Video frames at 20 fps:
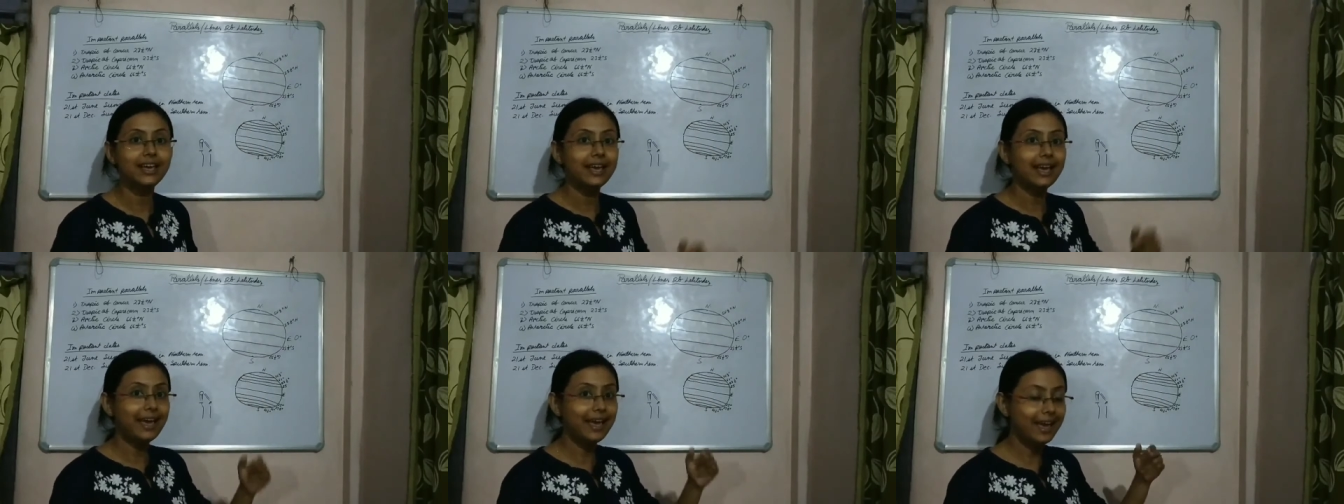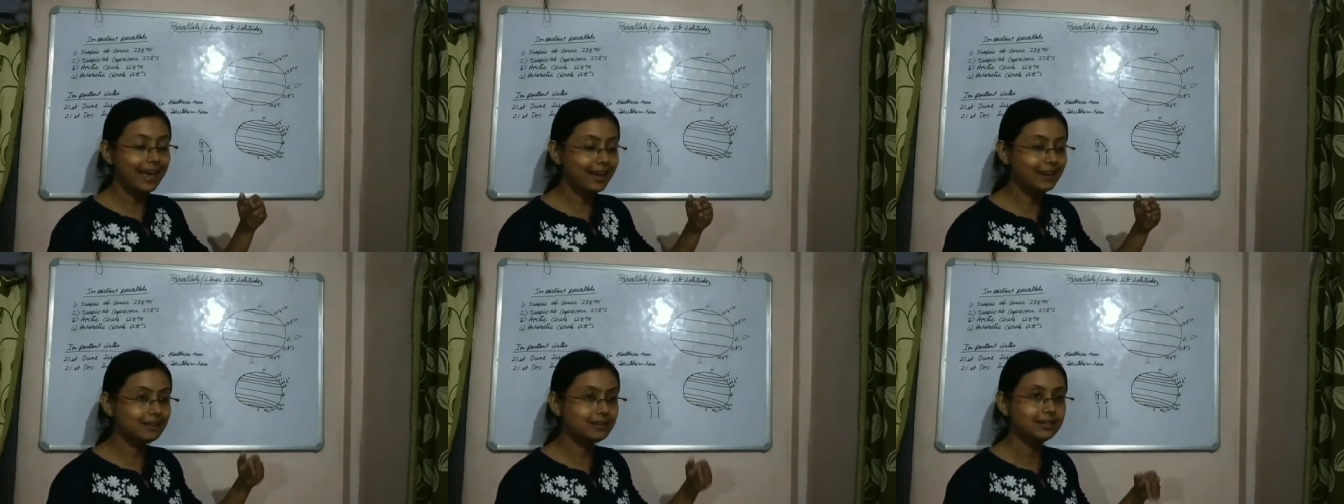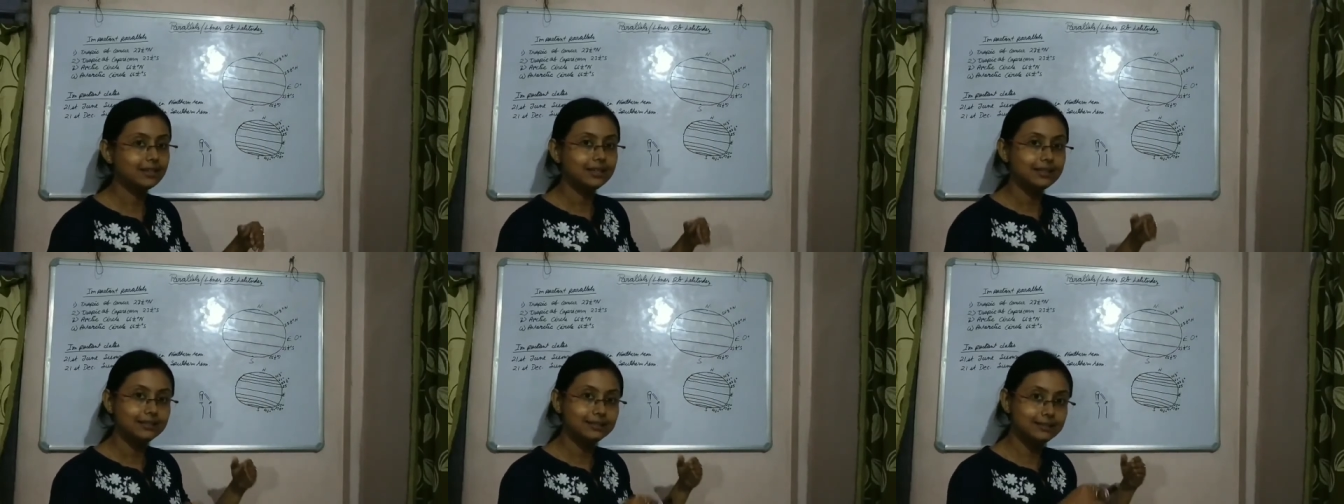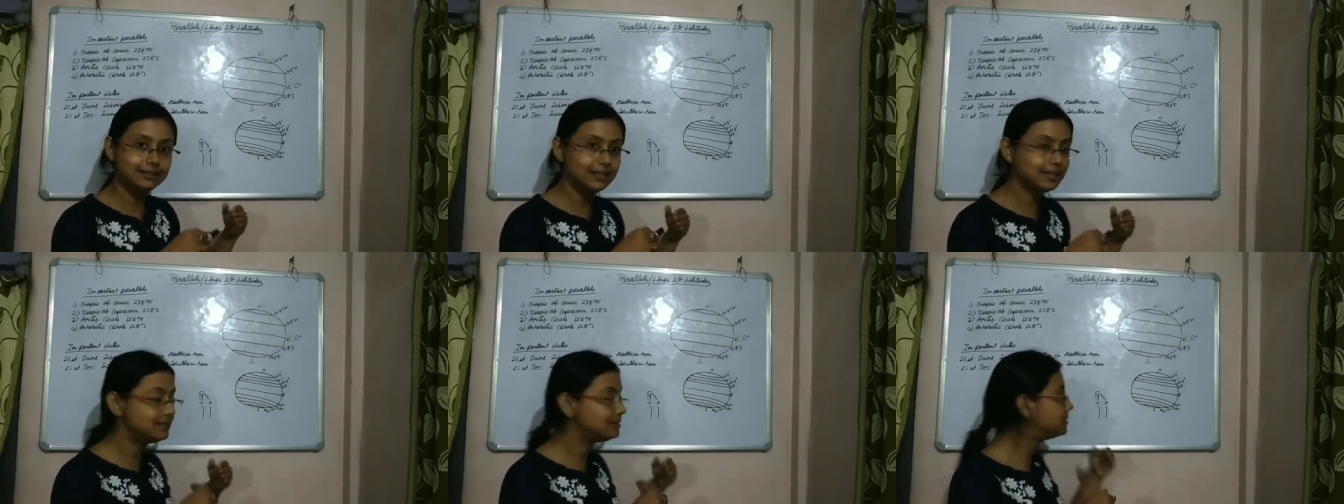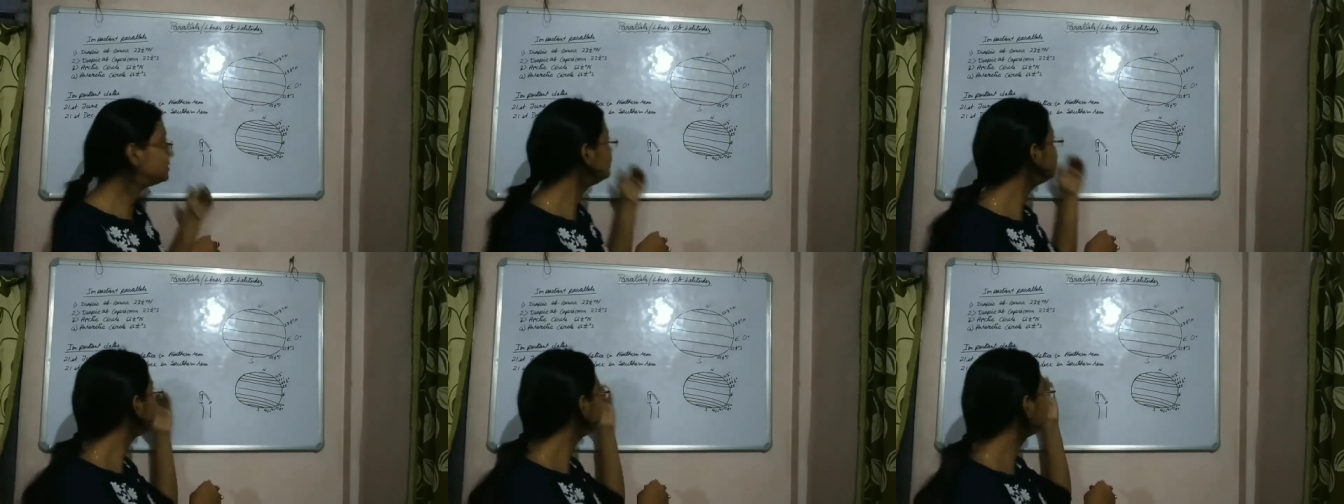And since
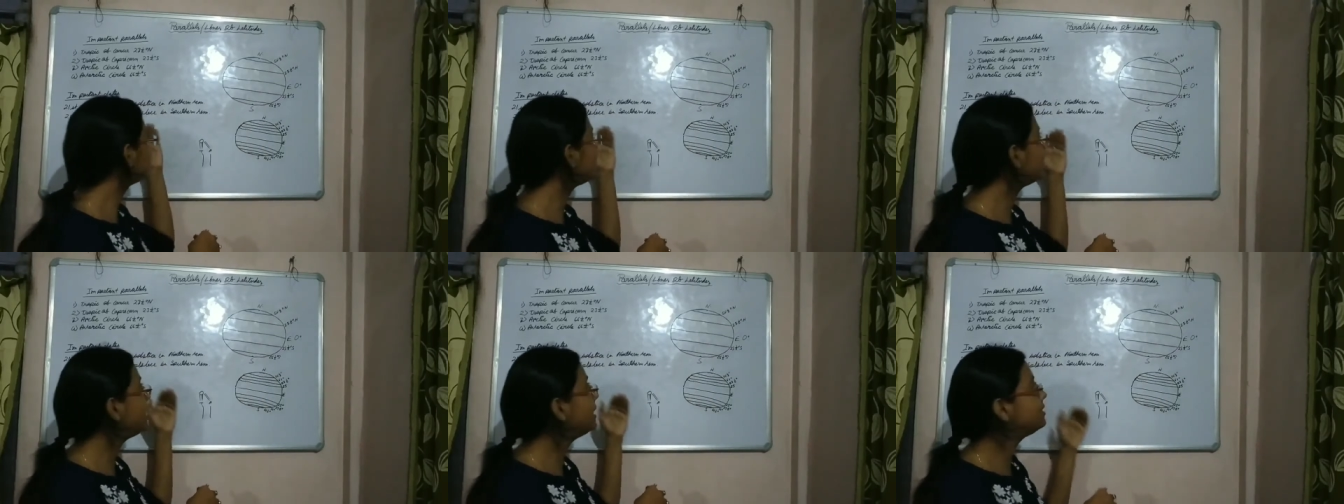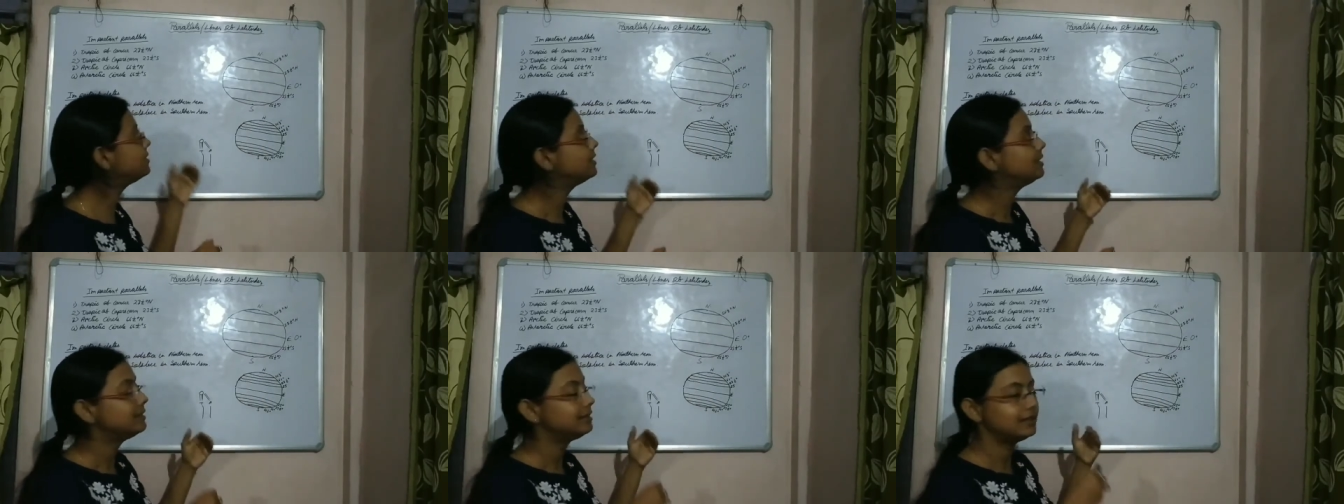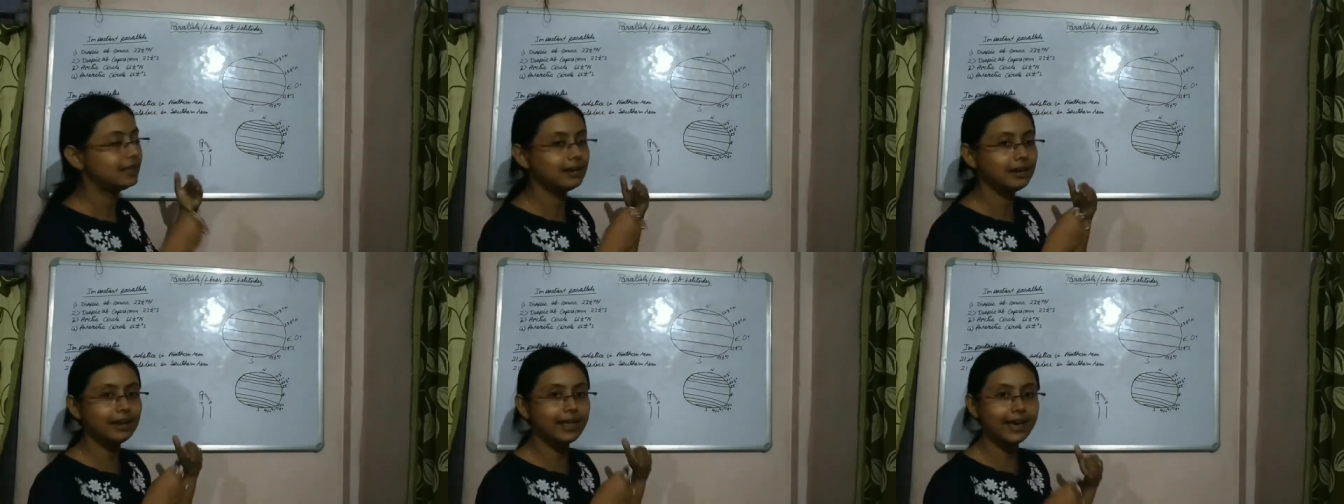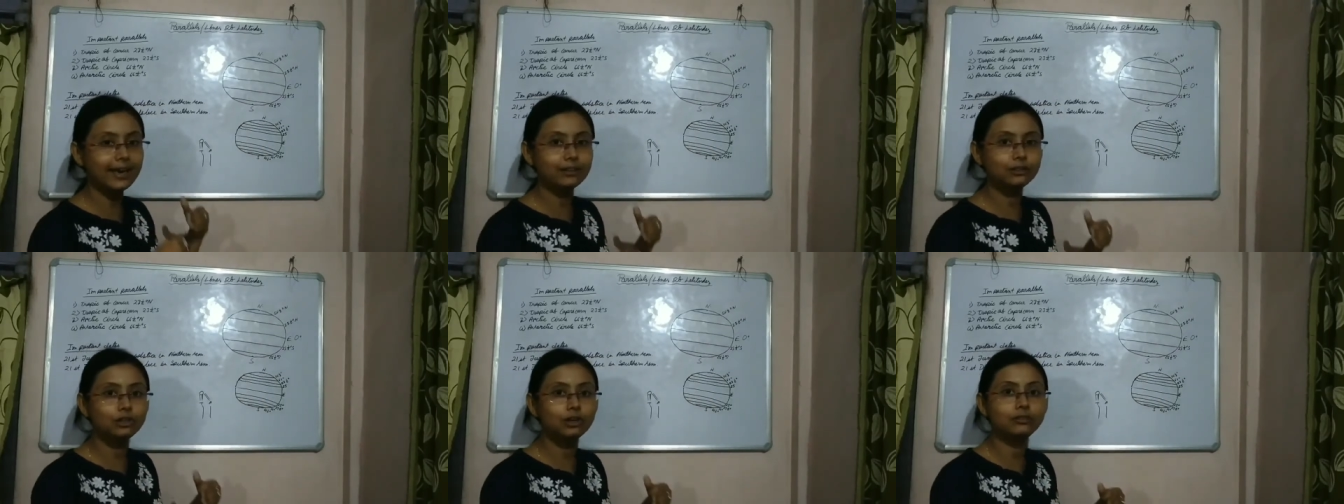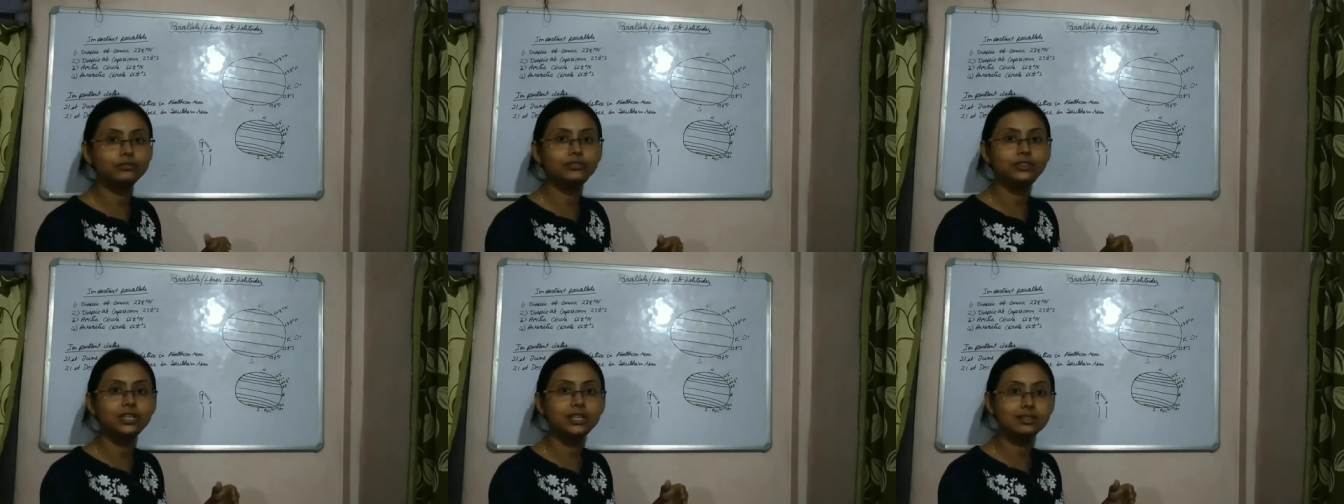this date, the length
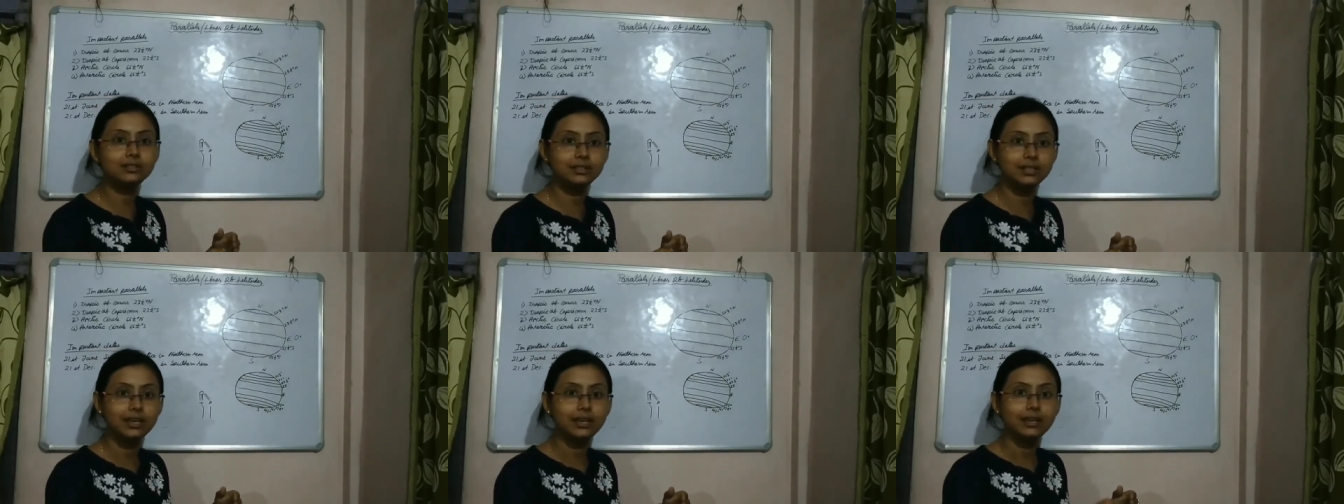of this